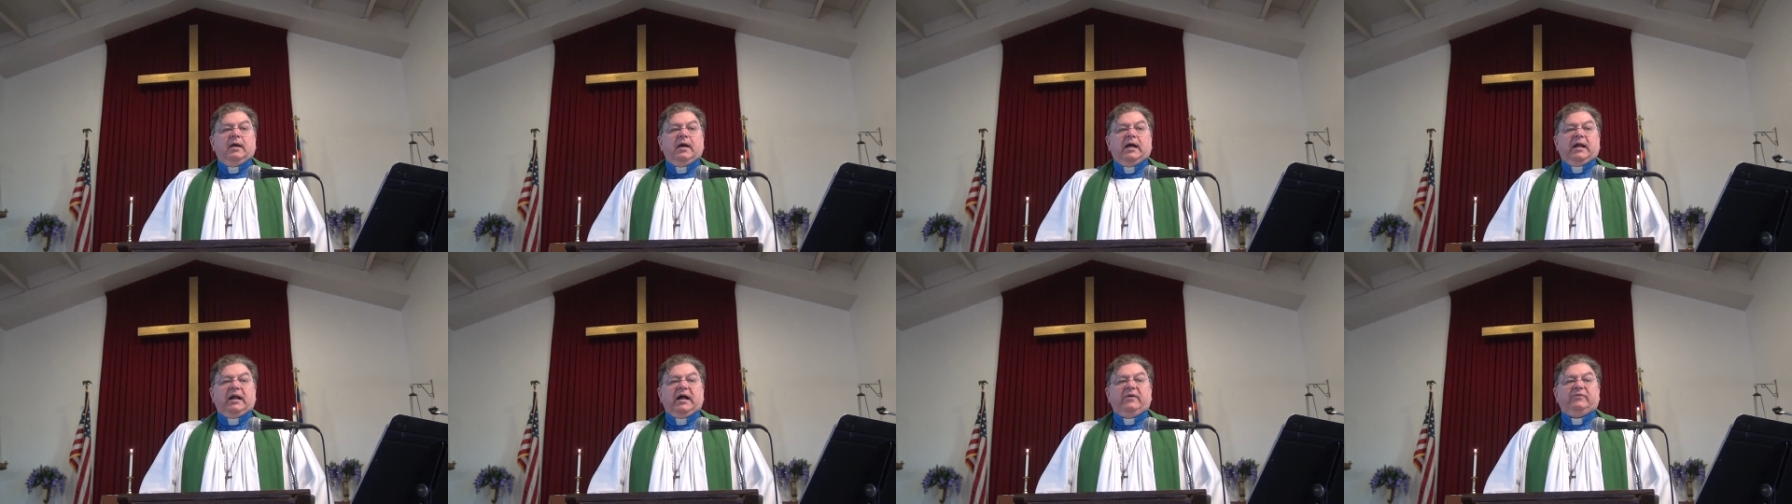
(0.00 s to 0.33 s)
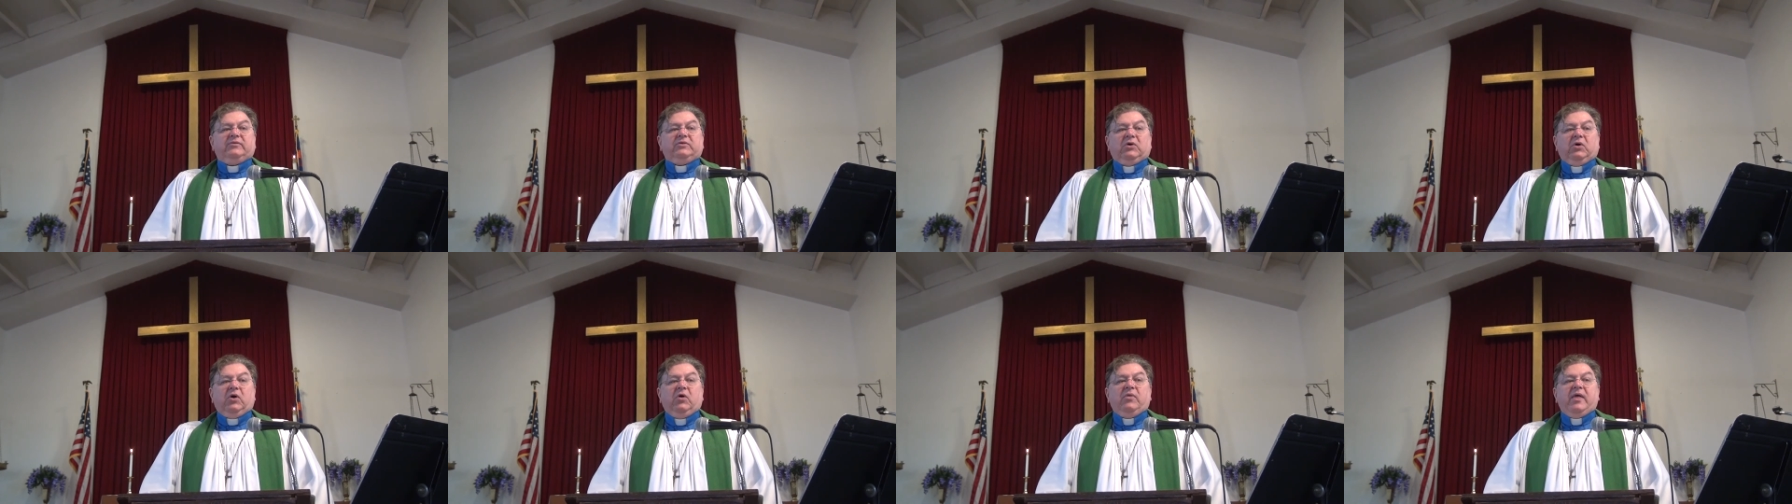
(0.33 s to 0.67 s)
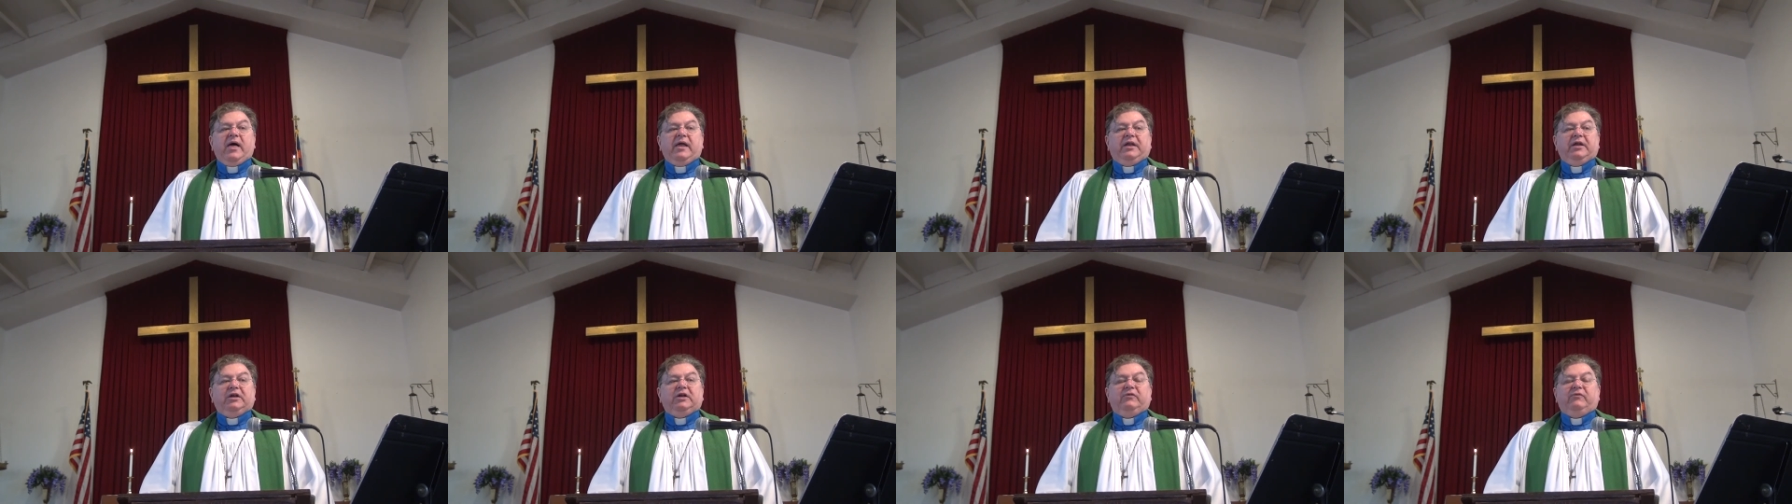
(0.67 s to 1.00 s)
And I've told
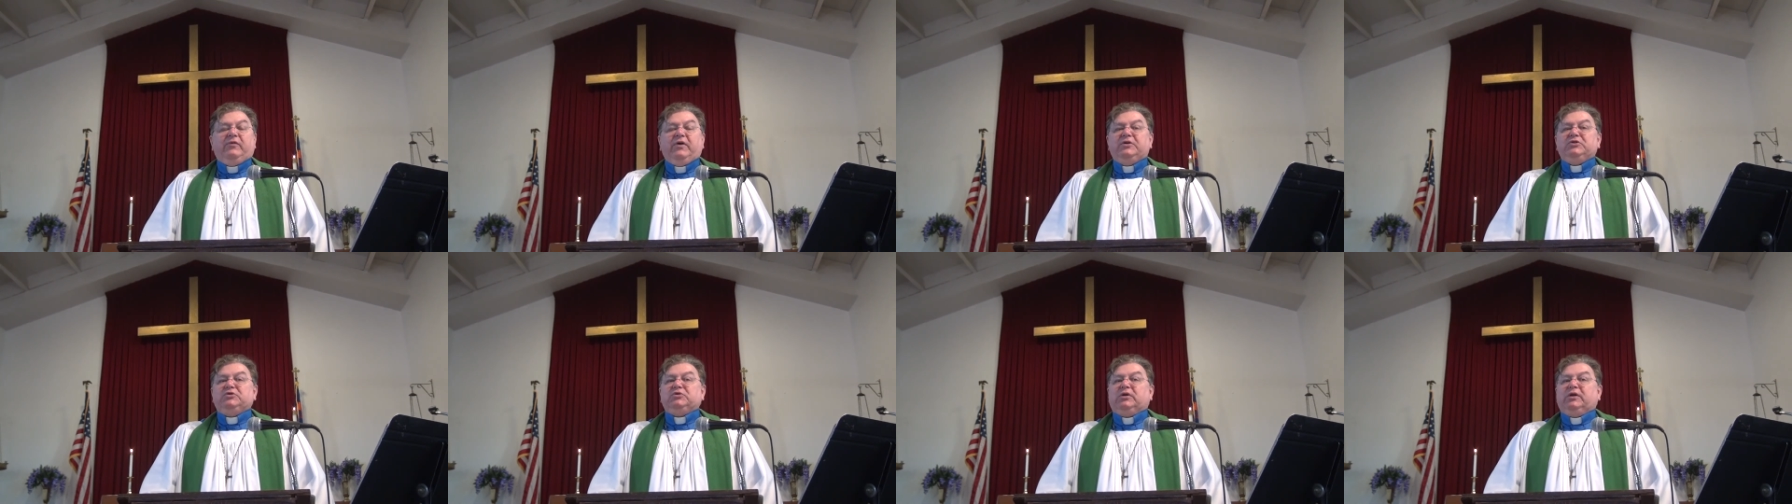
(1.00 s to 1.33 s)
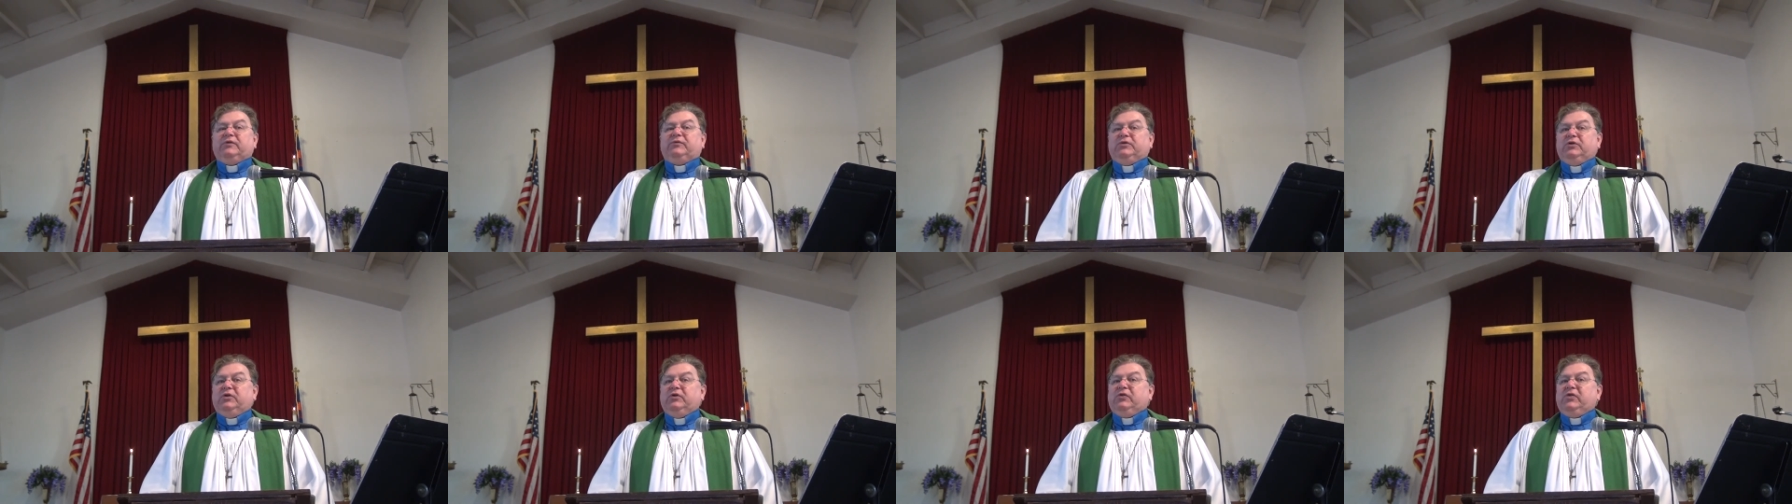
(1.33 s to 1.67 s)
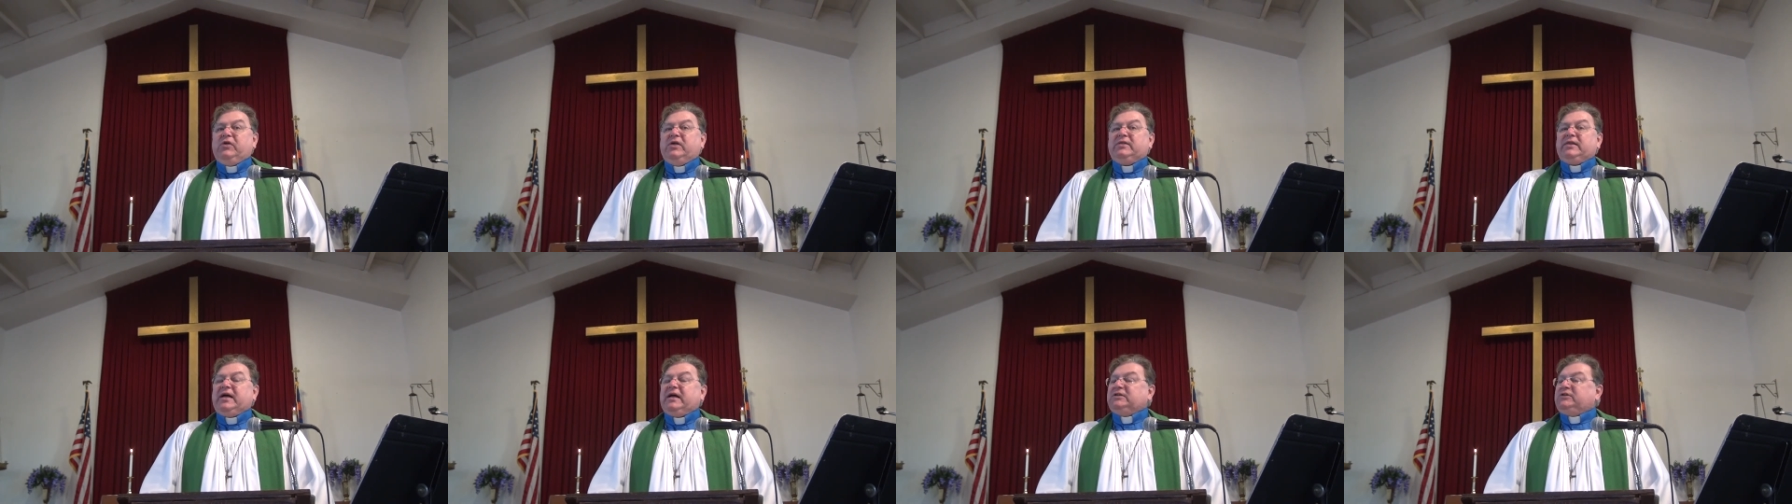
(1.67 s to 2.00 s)
that individual, if you
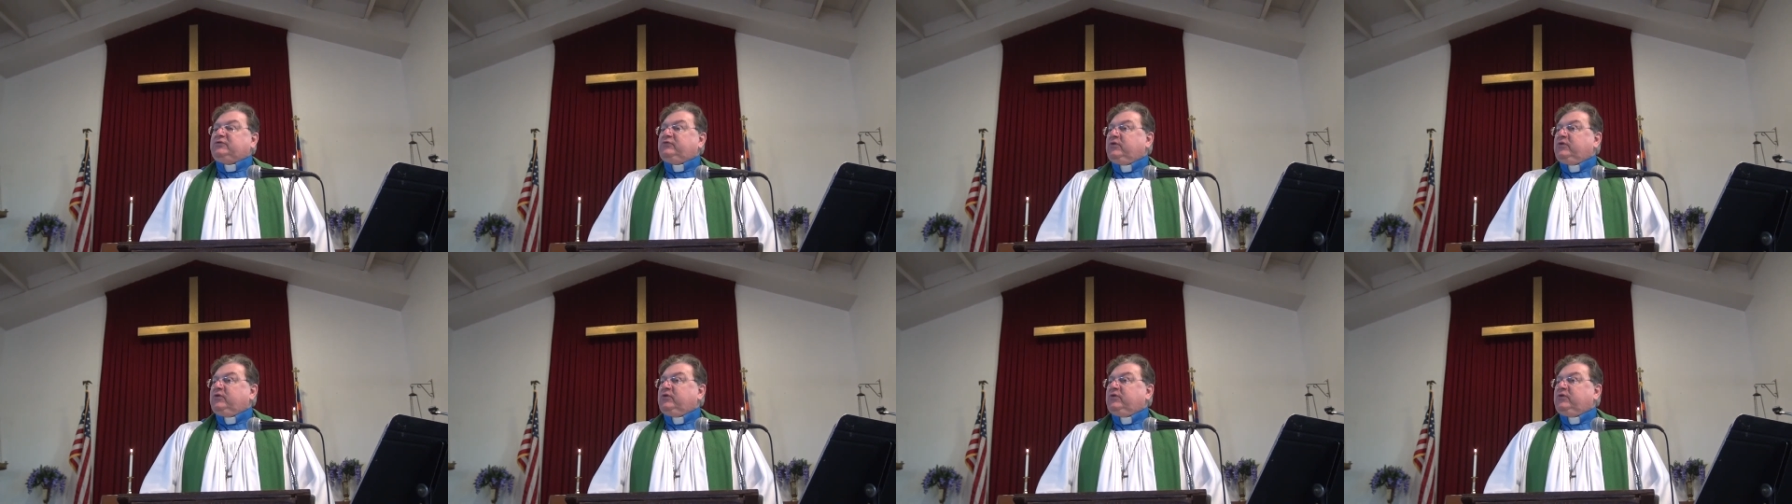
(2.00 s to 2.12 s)
think that's